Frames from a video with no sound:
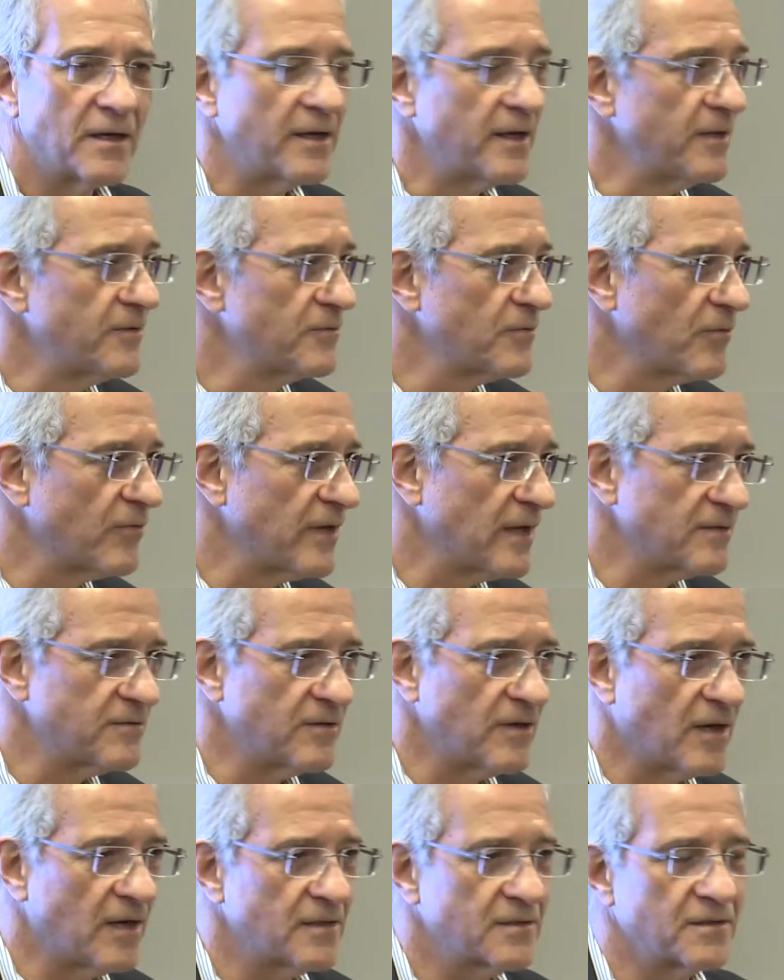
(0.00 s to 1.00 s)
Into Their
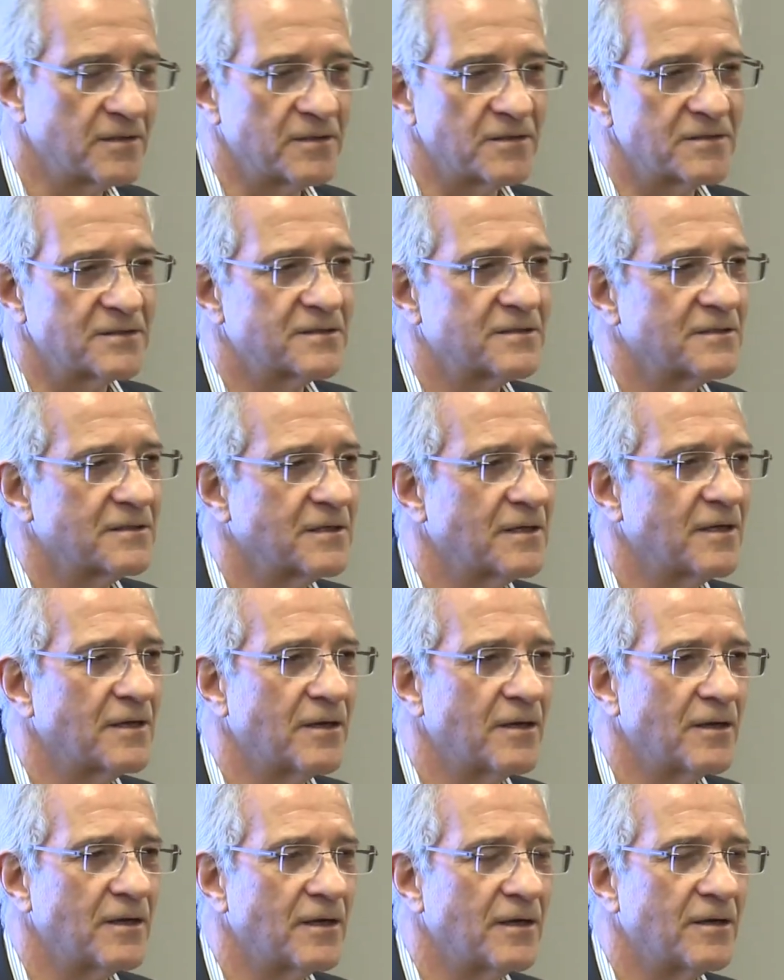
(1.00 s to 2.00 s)
Darkness,
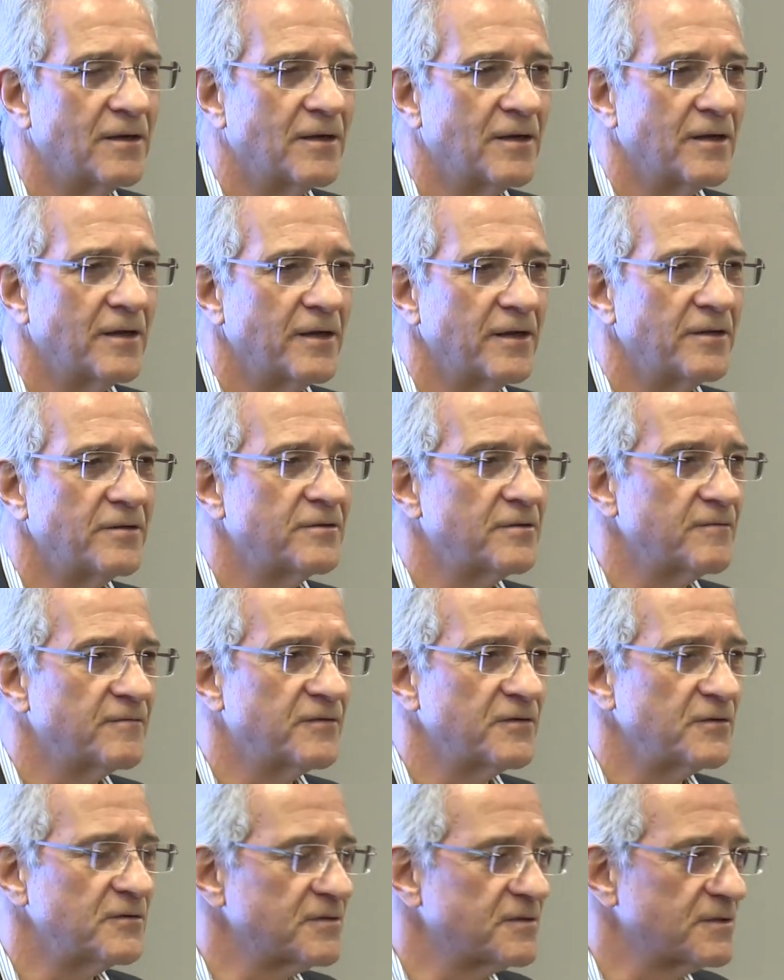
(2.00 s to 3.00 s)
uh,
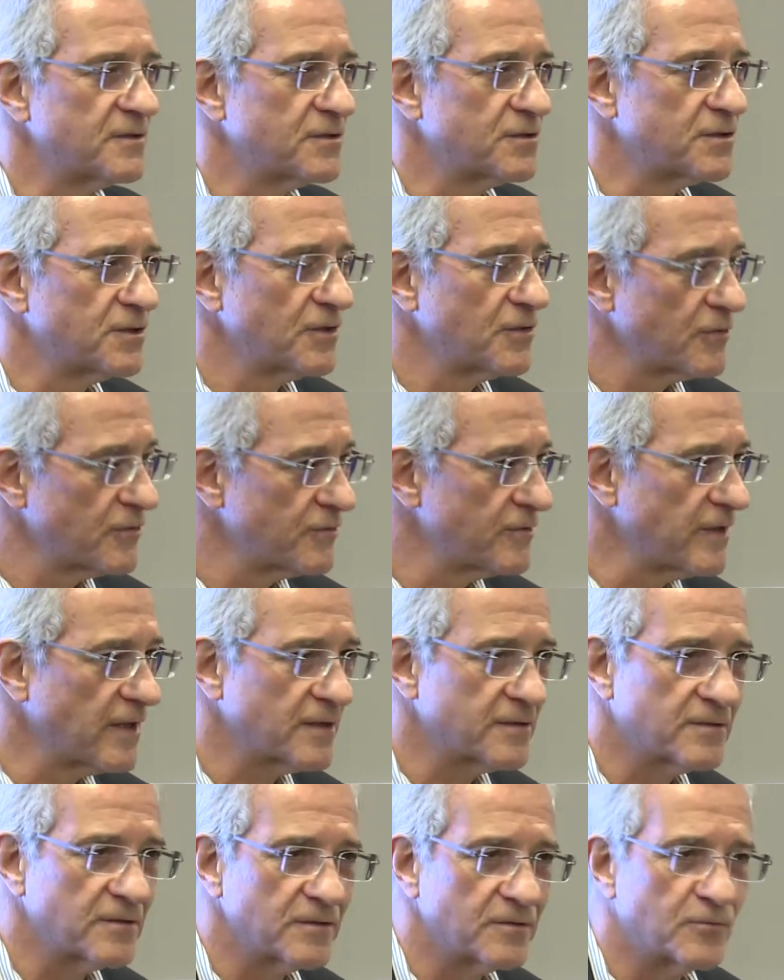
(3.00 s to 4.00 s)
interviews that she
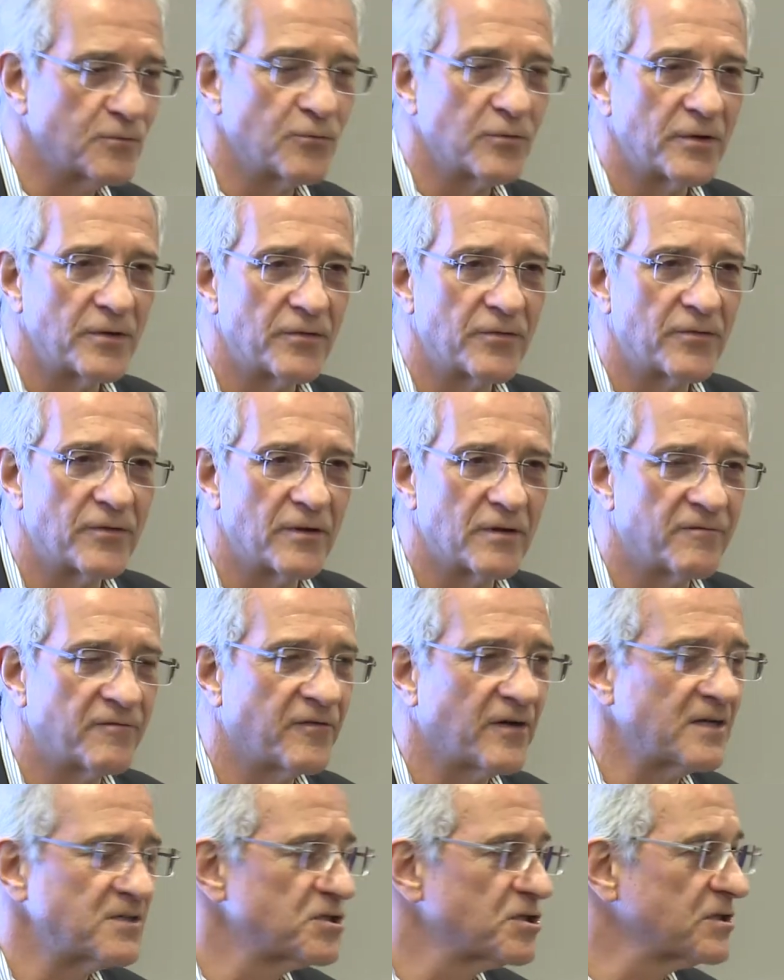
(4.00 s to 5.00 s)
conducted with
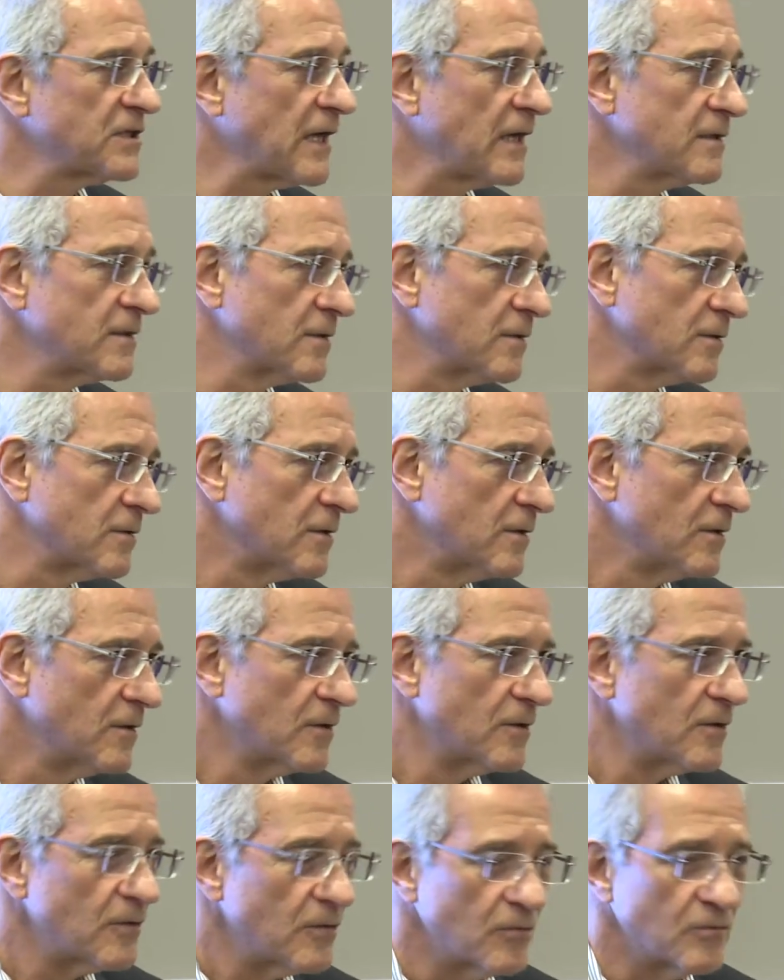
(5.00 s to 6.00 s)
Franz Stangl,
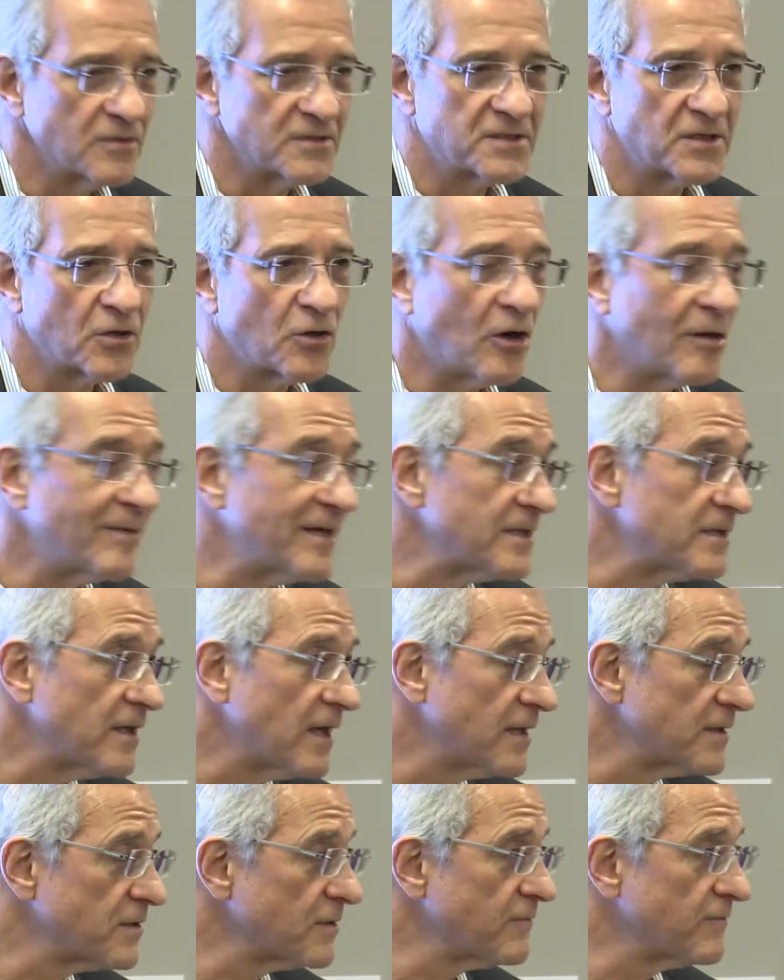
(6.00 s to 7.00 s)
who was the
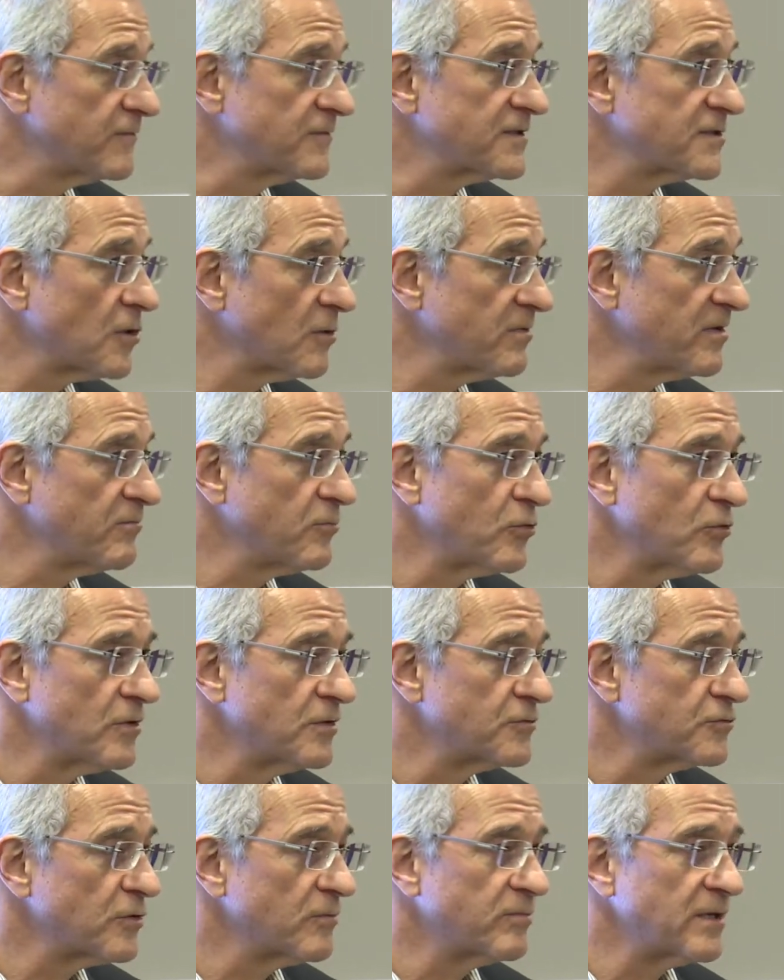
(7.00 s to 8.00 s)
commandant of Sobibor in
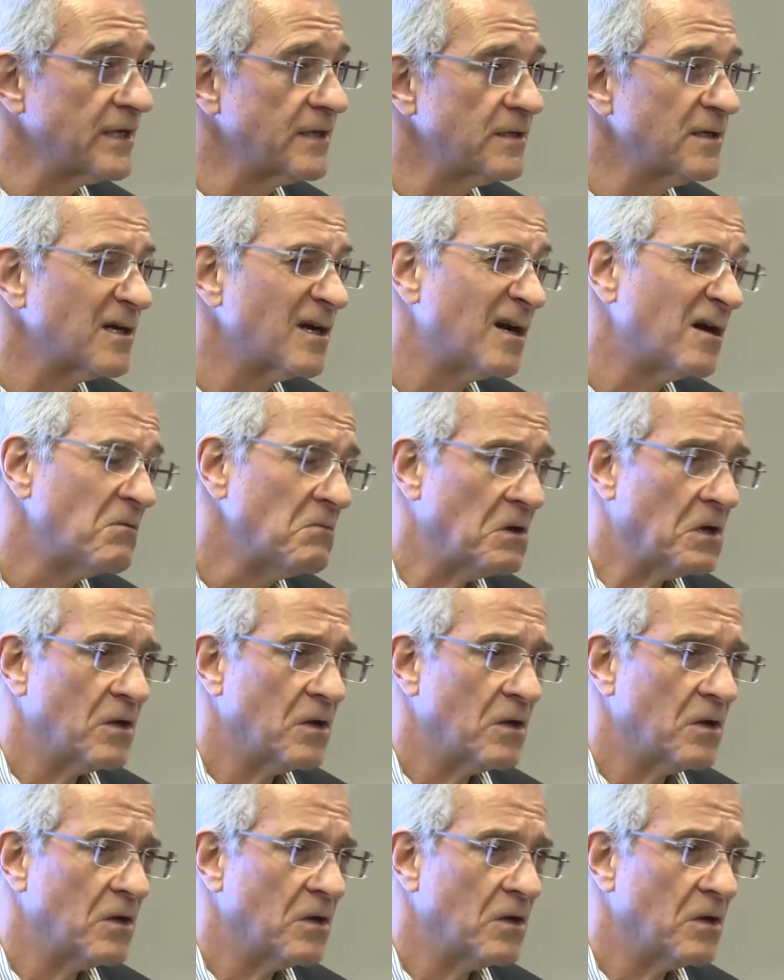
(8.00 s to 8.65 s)
Treblinka,